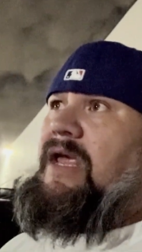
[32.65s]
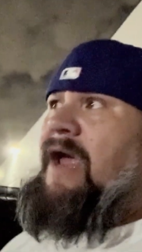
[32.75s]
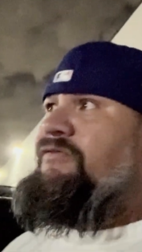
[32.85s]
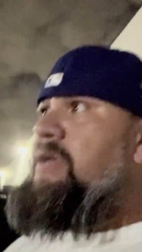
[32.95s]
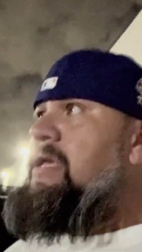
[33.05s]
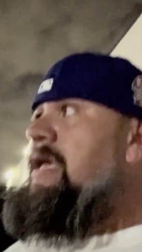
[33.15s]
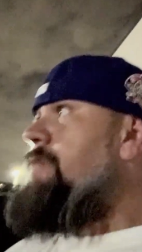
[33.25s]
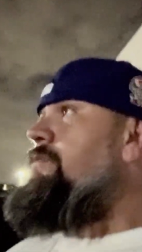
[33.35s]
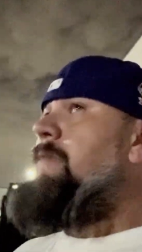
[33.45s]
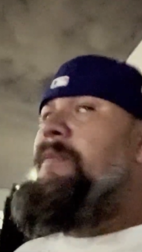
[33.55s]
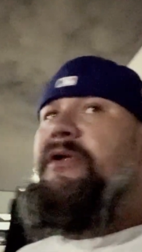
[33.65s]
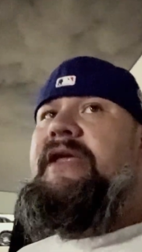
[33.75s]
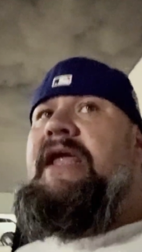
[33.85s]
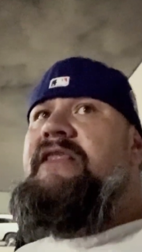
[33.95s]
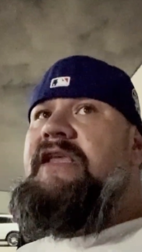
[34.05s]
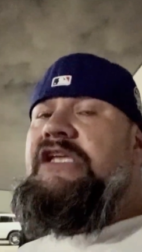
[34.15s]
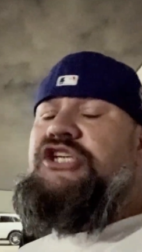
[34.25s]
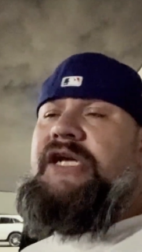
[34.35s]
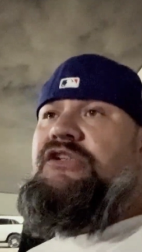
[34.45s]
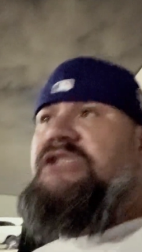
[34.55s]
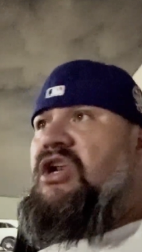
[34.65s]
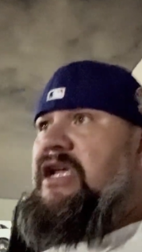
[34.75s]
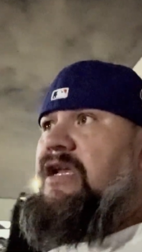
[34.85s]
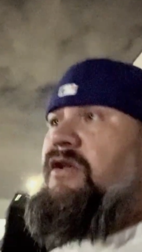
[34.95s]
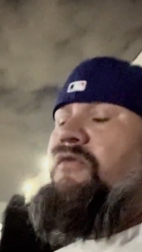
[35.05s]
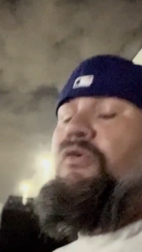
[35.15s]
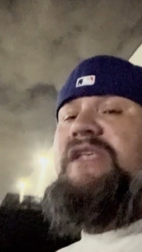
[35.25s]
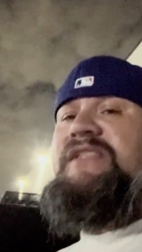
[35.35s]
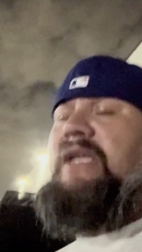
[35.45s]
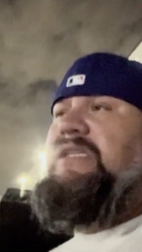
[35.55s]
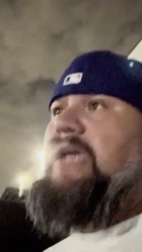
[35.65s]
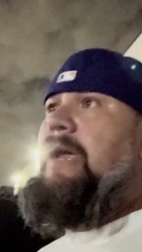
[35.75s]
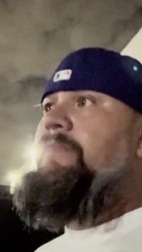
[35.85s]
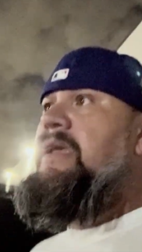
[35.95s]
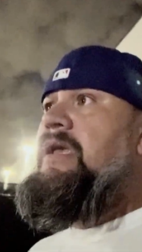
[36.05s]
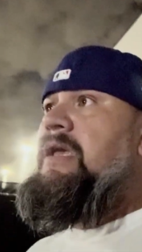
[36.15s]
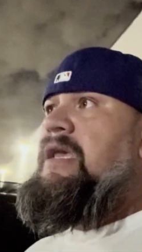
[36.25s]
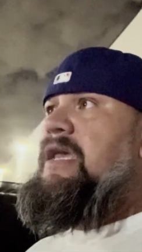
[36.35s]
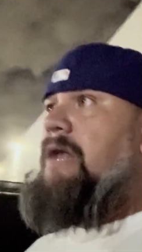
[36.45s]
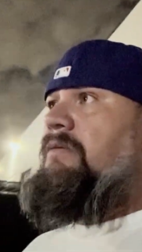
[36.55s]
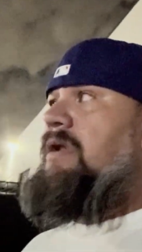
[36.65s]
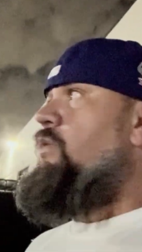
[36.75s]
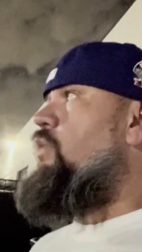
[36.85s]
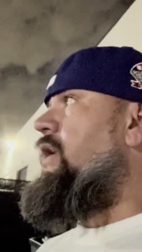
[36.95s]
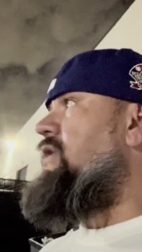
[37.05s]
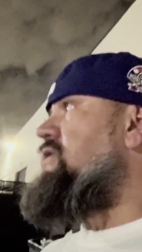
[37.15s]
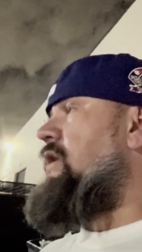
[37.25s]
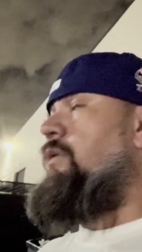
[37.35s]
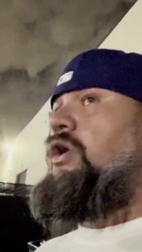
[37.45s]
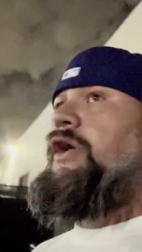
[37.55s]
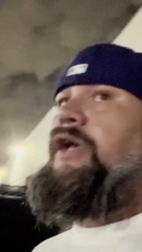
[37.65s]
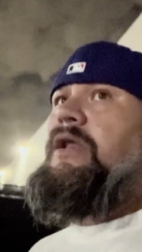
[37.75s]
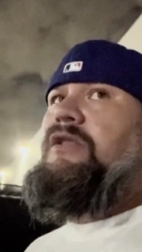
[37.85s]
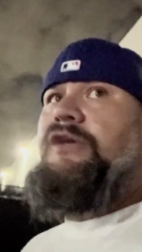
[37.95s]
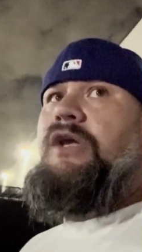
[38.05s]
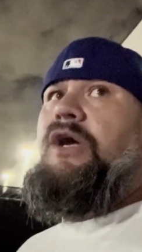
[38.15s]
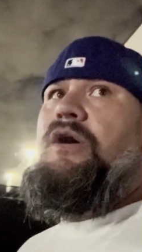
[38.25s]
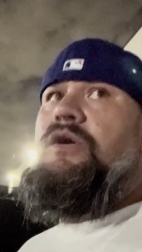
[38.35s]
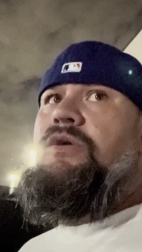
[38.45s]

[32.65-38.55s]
after my brother getting the injectors cleaned for the second time, he got them cleaned once. They were good to go.